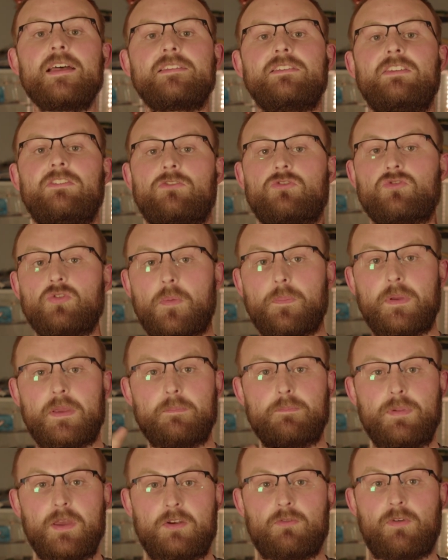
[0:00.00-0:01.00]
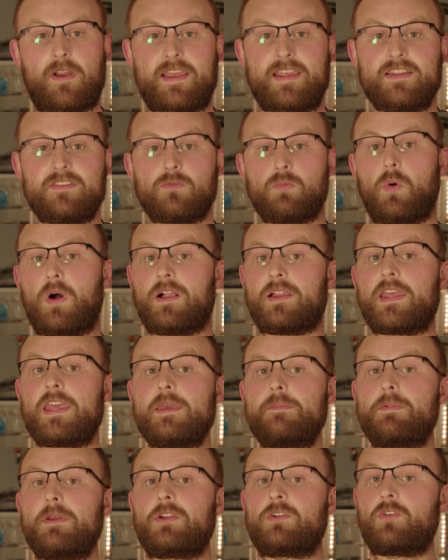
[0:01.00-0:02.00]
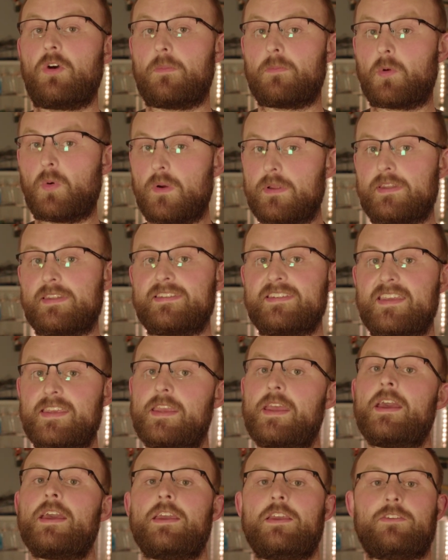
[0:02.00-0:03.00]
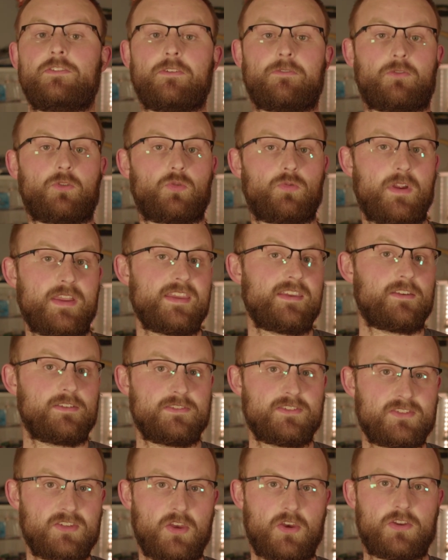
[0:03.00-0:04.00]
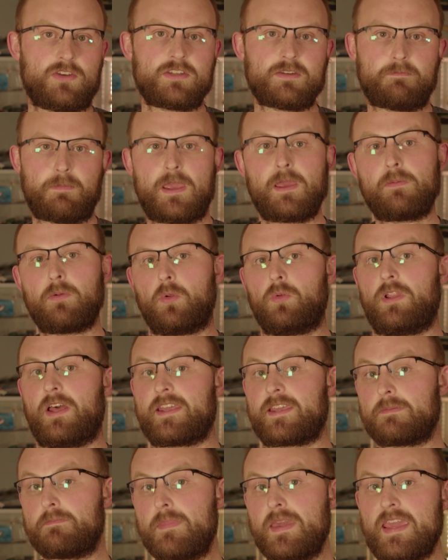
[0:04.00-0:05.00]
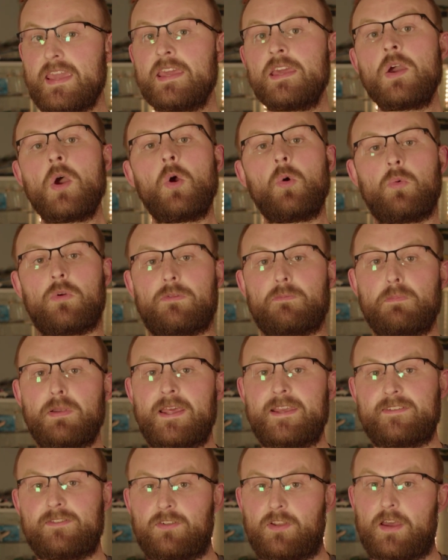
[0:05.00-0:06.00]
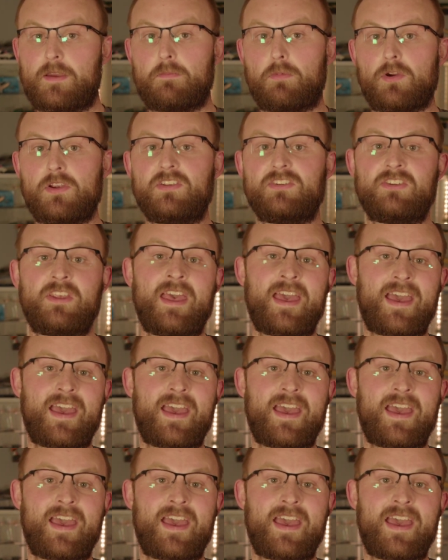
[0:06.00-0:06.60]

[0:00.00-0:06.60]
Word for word: since dropping bit rates while keeping top quality is of great concern to people like me with Plex libraries